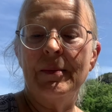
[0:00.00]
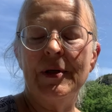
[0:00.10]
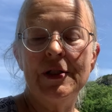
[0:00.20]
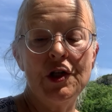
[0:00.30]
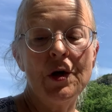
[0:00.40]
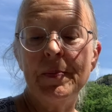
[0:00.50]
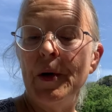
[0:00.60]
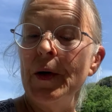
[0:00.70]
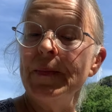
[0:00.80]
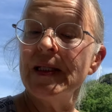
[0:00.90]
But
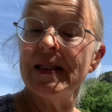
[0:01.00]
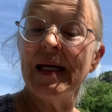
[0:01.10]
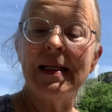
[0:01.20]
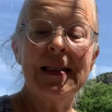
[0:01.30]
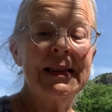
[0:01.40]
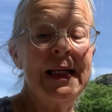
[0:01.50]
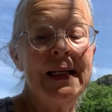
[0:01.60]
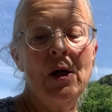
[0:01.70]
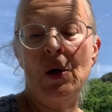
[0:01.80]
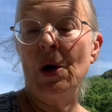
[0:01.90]
Jeroboam II
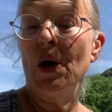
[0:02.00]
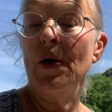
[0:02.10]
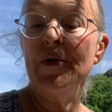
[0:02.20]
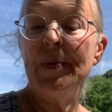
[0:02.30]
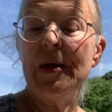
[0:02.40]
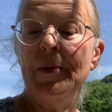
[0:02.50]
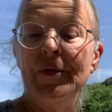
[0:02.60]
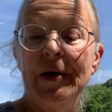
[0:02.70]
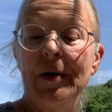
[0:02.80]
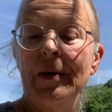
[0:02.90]
and all the people
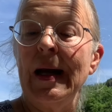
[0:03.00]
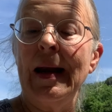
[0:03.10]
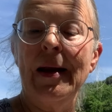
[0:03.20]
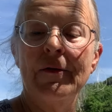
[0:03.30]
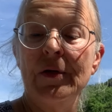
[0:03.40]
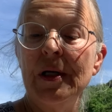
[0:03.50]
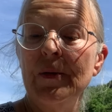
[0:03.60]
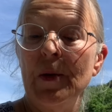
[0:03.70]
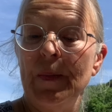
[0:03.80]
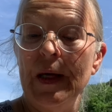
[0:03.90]
there never
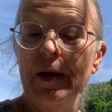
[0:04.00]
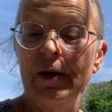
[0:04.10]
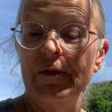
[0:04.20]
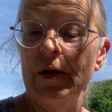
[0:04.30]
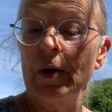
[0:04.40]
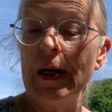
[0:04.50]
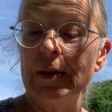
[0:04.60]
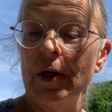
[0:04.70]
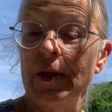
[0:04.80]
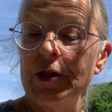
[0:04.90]
did repent of their
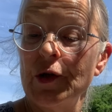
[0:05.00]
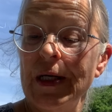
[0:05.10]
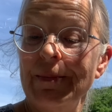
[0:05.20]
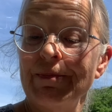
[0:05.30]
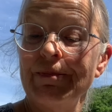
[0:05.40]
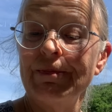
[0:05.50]
idolatry.